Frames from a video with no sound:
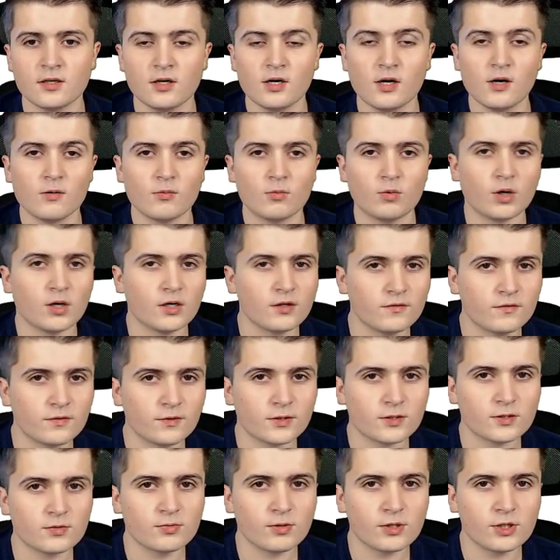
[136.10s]
one for
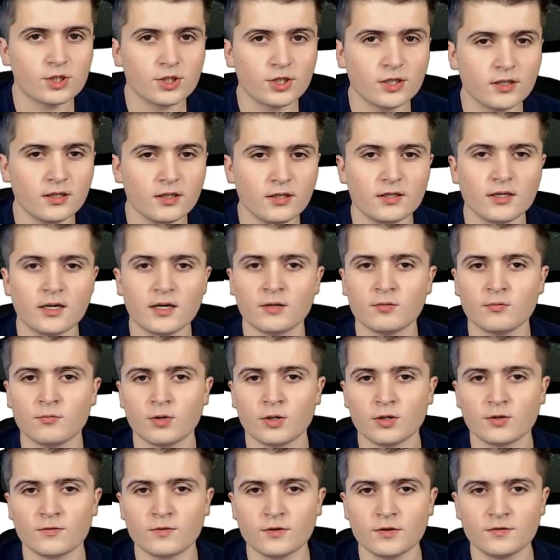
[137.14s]
switching and one
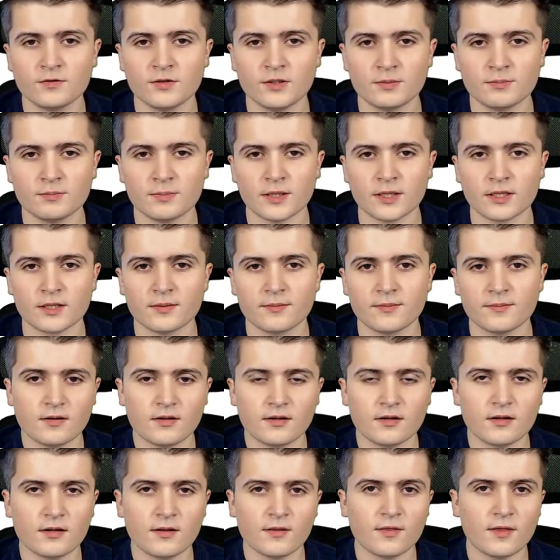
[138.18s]
for feedback.
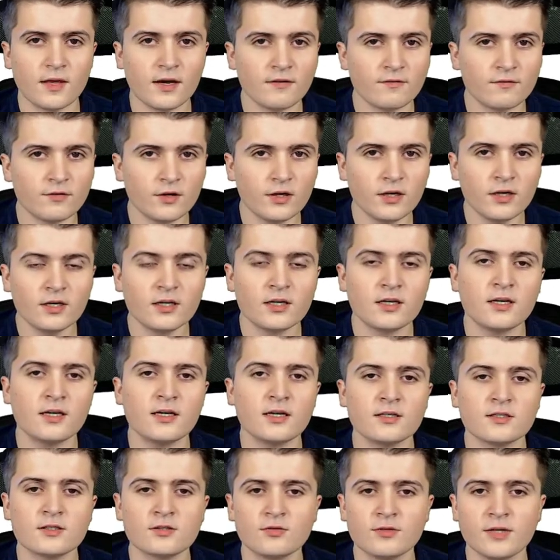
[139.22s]
Therefore, let
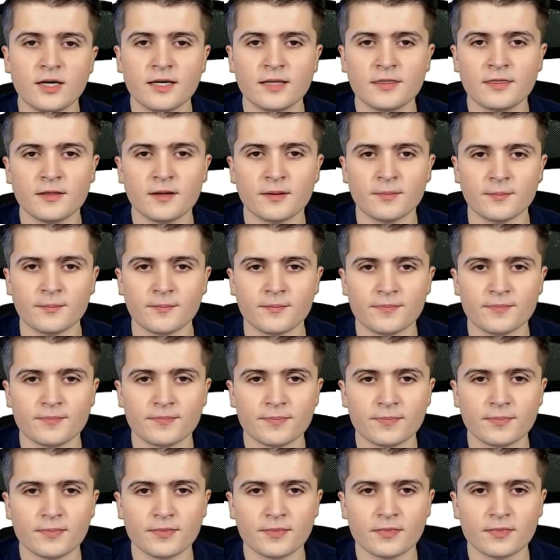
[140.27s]
us create them.
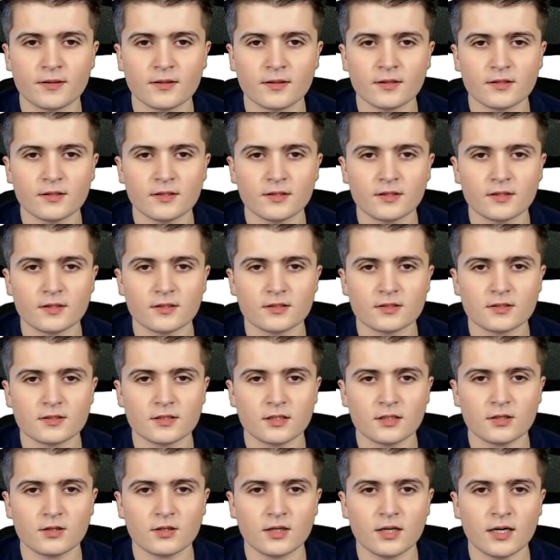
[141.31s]

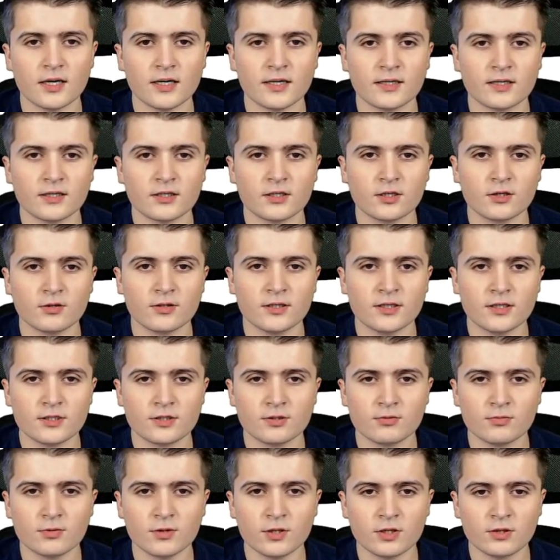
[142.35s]
So I go here to
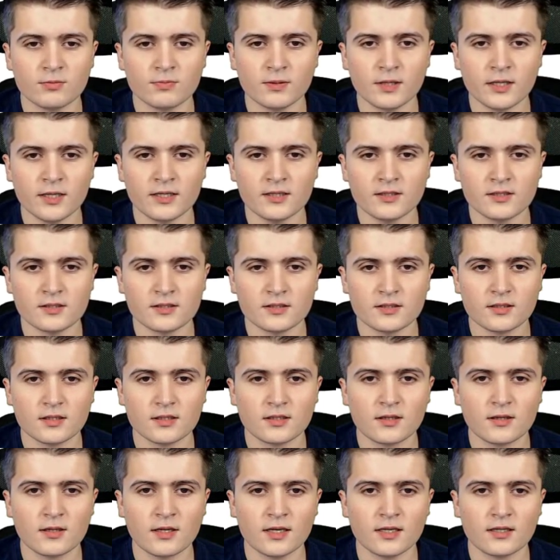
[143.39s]
Workplace,
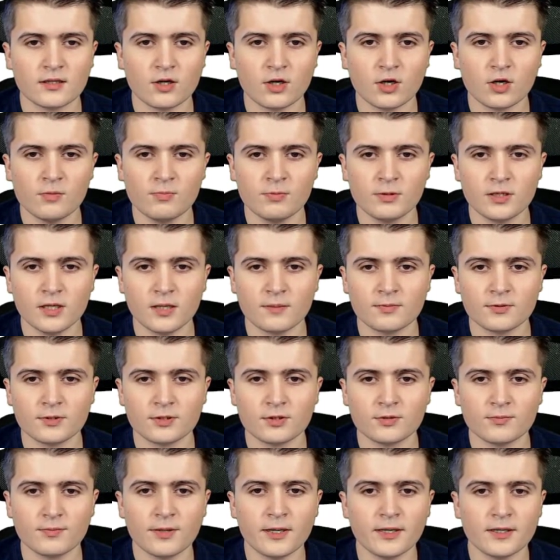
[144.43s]
then open up a new
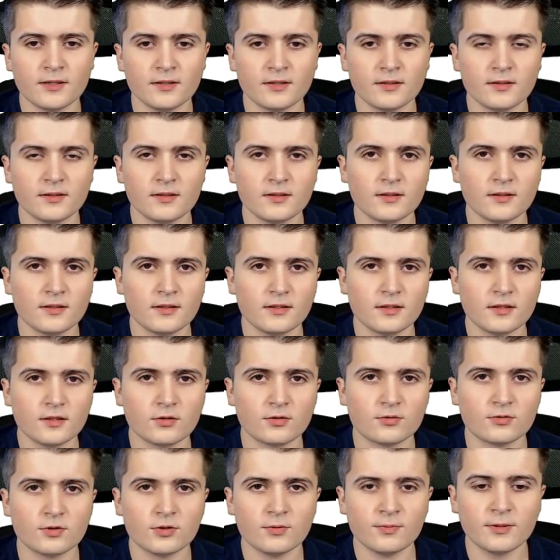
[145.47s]
panel,
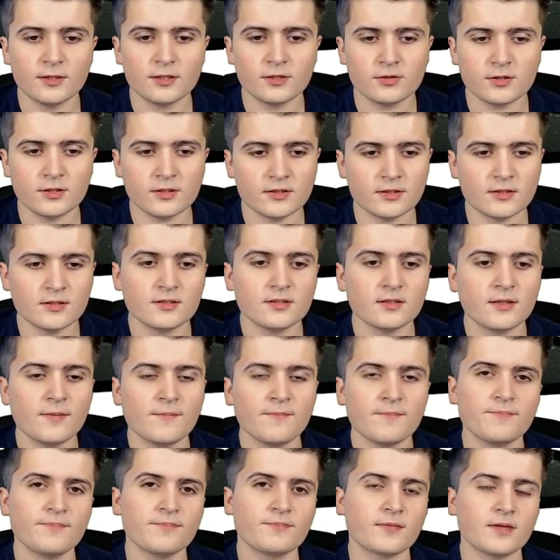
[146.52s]
Group Addresses,
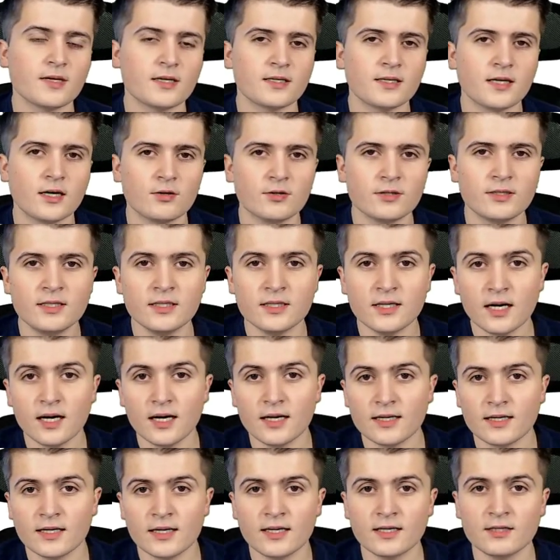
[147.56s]
and now here I
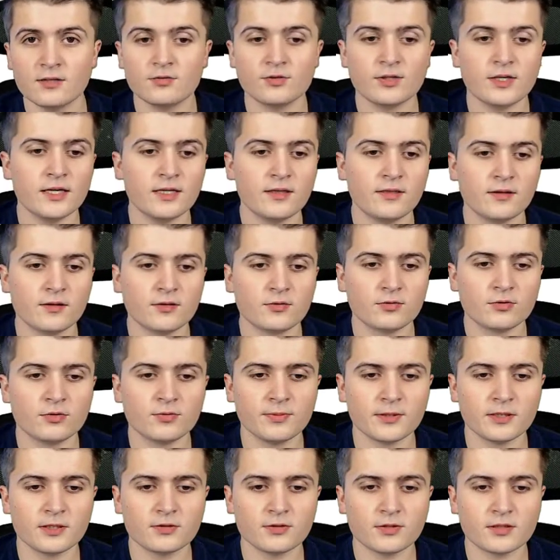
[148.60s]
can create the group
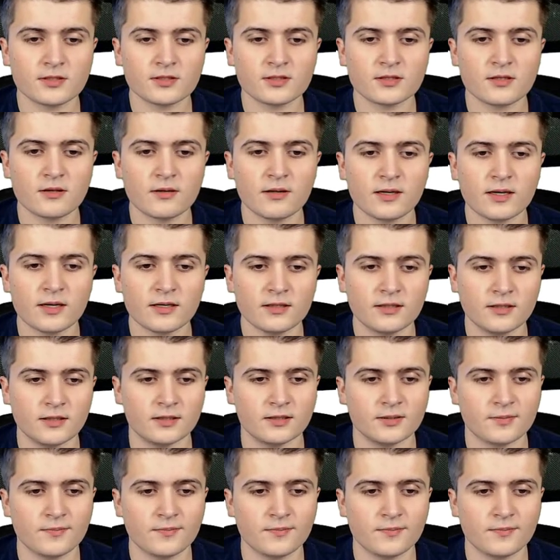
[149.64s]
addresses that I need.